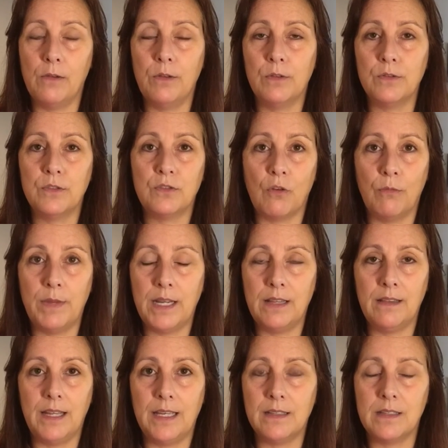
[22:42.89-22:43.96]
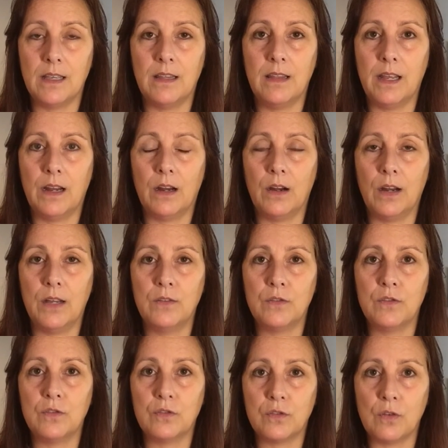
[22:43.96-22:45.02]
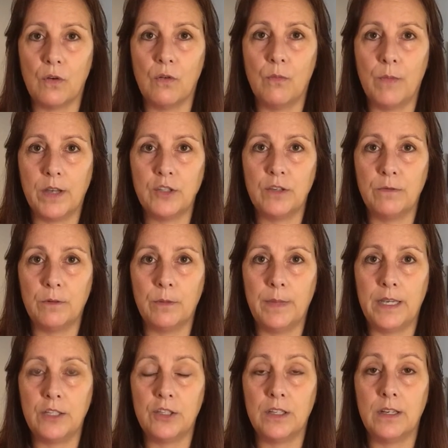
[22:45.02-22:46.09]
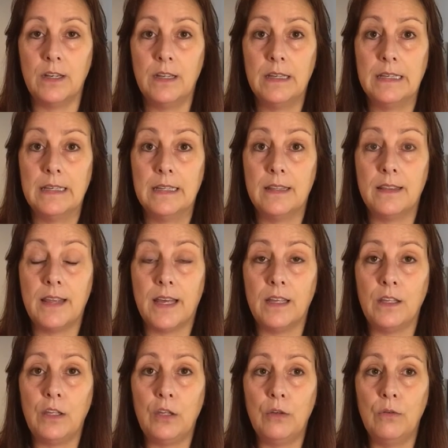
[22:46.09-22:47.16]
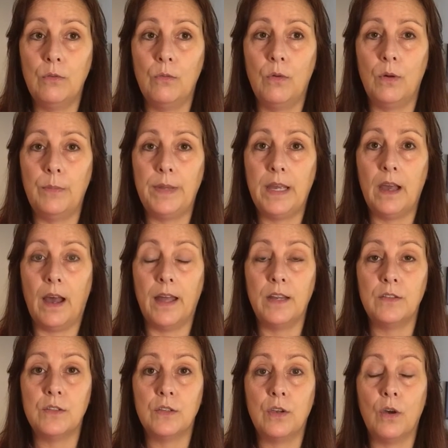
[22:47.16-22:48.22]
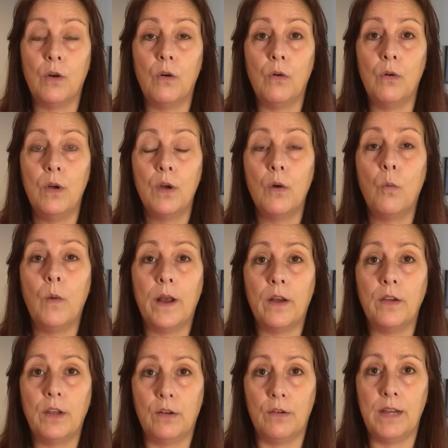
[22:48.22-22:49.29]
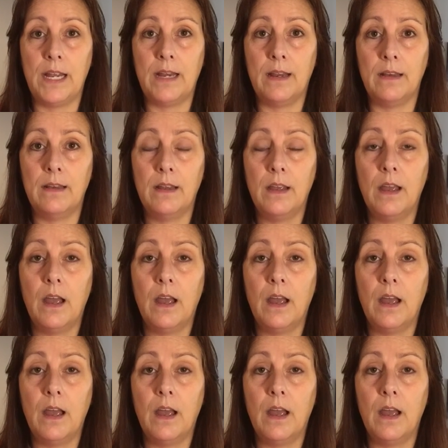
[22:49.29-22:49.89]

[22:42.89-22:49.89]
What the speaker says: There's so many links in there and so much information that you will be guided to go where you're needed.